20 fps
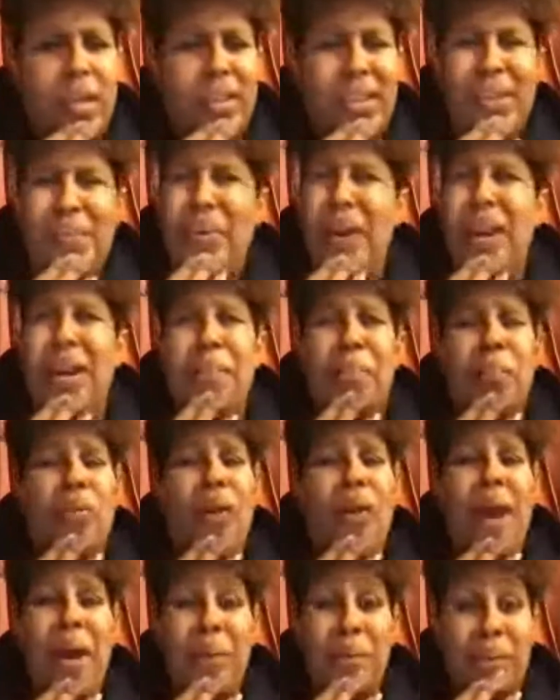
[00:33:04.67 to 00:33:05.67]
they wear it
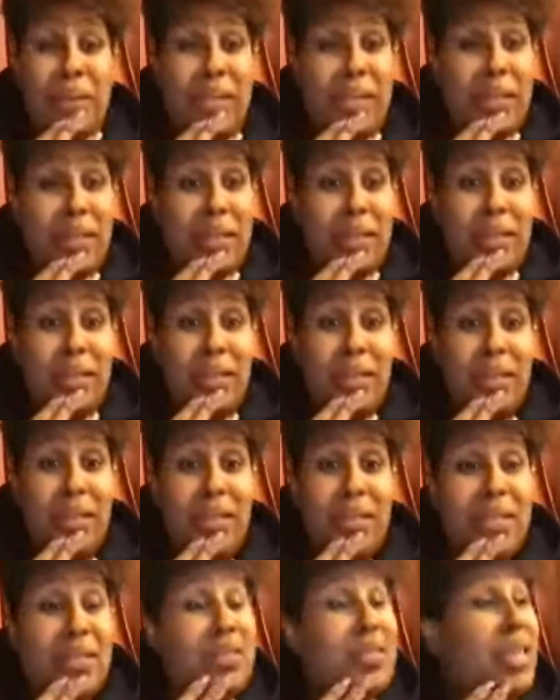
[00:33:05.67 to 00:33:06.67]
proudly,
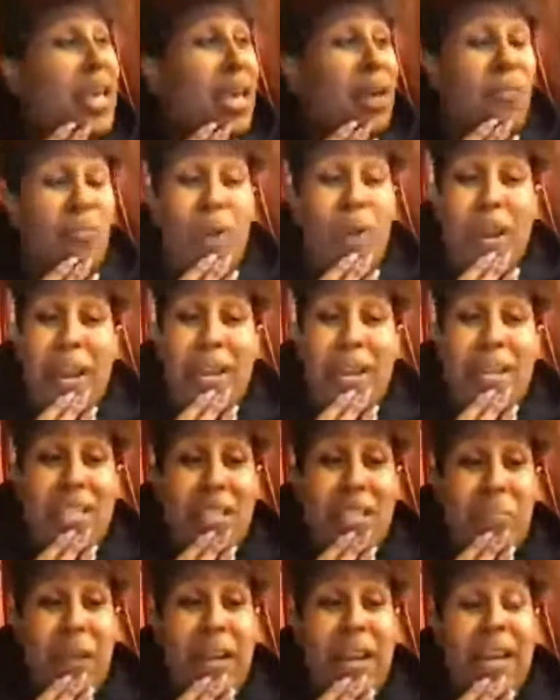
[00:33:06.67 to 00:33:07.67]
the same way they
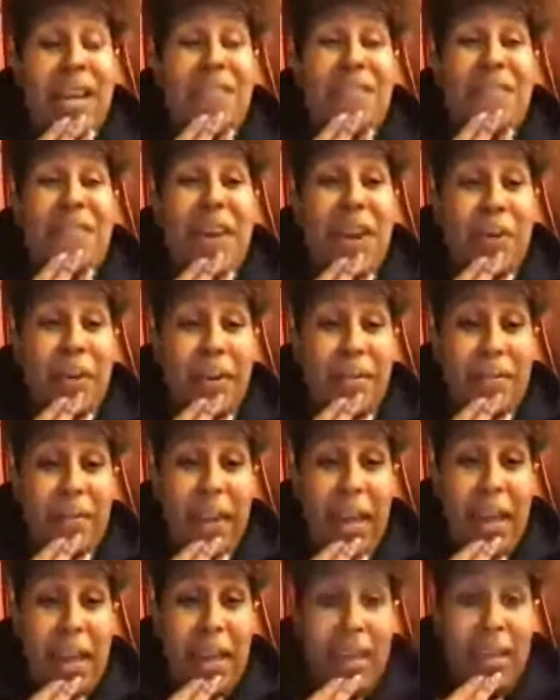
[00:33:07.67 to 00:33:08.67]
display that Confederate
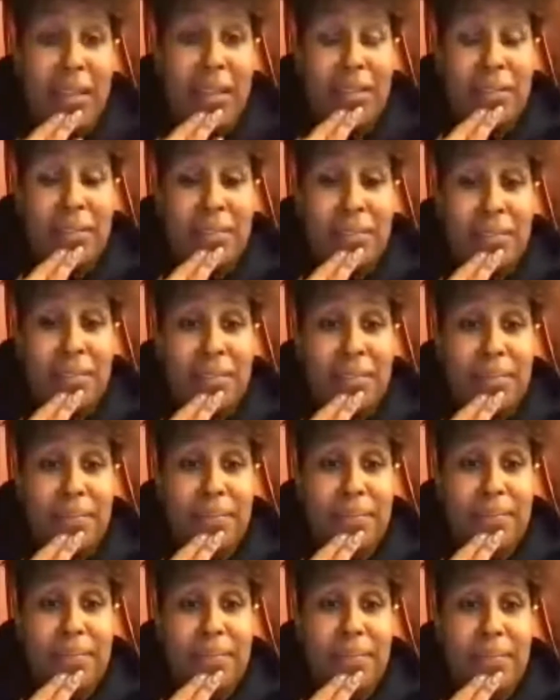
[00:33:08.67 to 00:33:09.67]
flag.
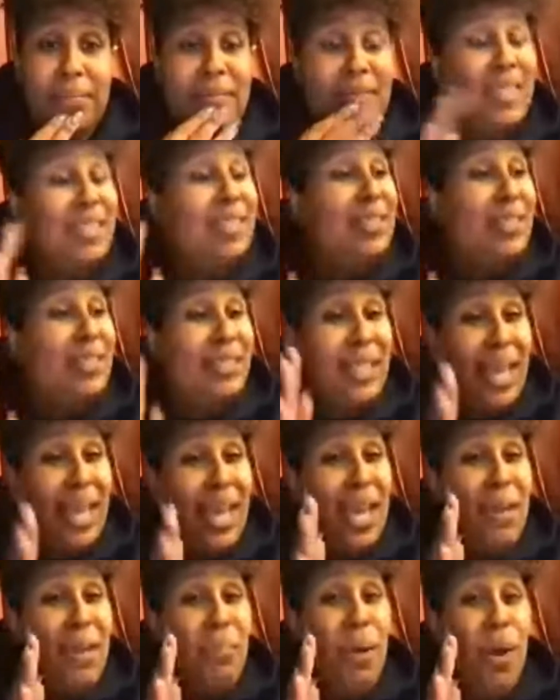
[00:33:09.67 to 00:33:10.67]
The
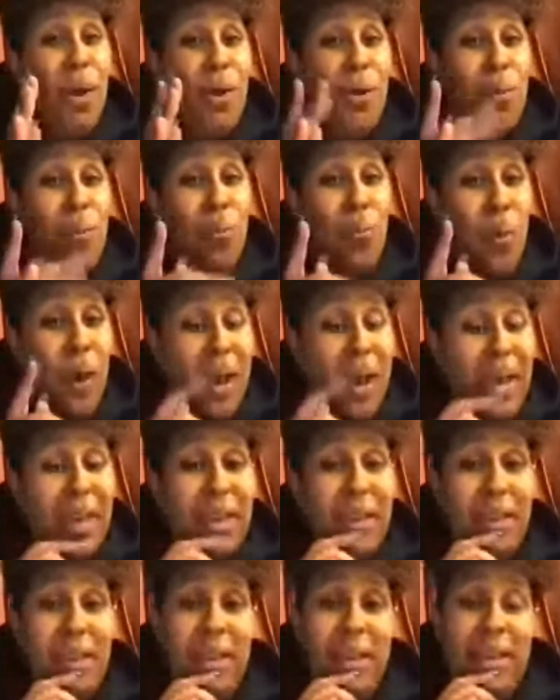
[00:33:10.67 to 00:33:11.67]
same
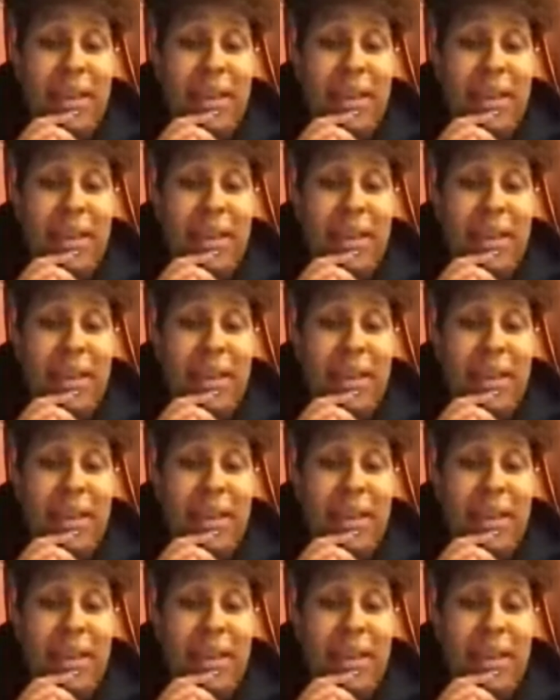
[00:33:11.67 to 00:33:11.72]
way.